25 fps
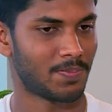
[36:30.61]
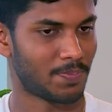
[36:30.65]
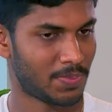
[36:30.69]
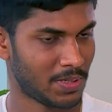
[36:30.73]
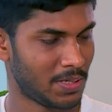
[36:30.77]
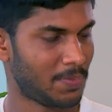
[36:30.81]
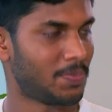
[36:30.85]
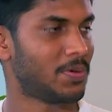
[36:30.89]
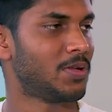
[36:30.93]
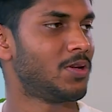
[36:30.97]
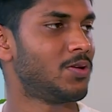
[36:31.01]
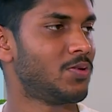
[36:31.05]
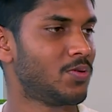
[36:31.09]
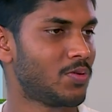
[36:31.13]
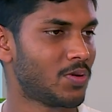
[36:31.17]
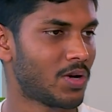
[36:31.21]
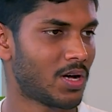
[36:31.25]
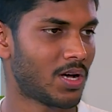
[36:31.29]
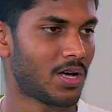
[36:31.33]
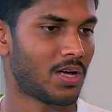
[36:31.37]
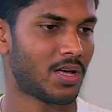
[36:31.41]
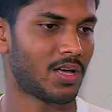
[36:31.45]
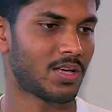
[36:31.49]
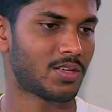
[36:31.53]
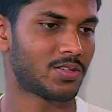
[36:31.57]
people who
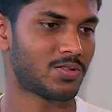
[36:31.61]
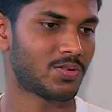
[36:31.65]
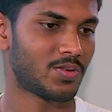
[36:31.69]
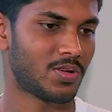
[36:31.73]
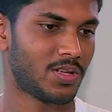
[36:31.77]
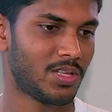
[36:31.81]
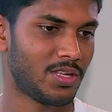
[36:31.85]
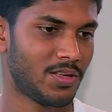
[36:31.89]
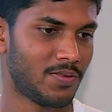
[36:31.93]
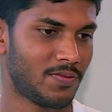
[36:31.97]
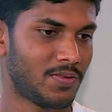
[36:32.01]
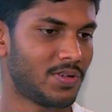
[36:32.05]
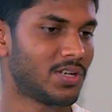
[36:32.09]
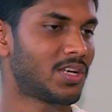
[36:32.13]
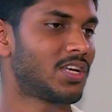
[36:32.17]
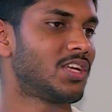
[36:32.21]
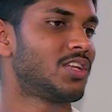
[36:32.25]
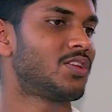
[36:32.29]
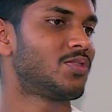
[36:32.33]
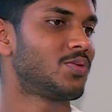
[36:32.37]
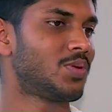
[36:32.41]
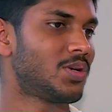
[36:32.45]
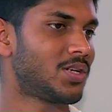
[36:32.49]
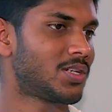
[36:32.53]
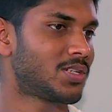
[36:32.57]
are actually
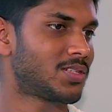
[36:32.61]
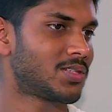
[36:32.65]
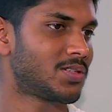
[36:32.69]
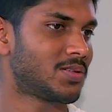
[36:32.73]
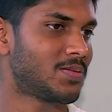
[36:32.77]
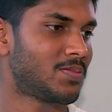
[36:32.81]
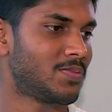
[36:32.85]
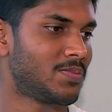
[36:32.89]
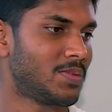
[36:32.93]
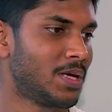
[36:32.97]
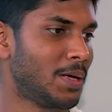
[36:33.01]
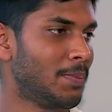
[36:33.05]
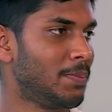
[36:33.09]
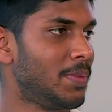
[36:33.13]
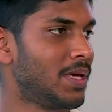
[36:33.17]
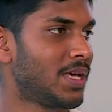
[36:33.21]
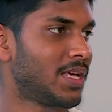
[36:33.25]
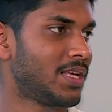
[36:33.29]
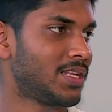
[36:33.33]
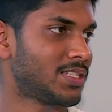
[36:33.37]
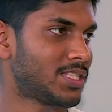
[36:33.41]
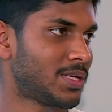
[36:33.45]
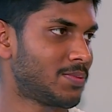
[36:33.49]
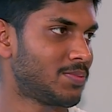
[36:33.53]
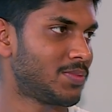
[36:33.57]
working towards
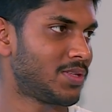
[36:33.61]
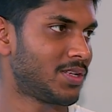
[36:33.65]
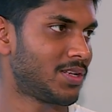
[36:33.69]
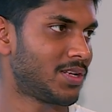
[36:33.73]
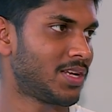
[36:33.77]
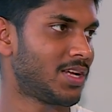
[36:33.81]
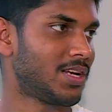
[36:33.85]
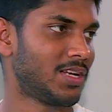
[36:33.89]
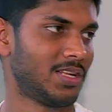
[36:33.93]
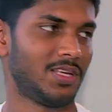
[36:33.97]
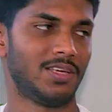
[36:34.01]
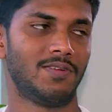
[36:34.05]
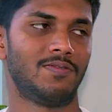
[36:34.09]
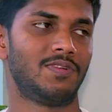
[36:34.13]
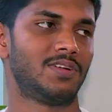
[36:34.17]
making something great.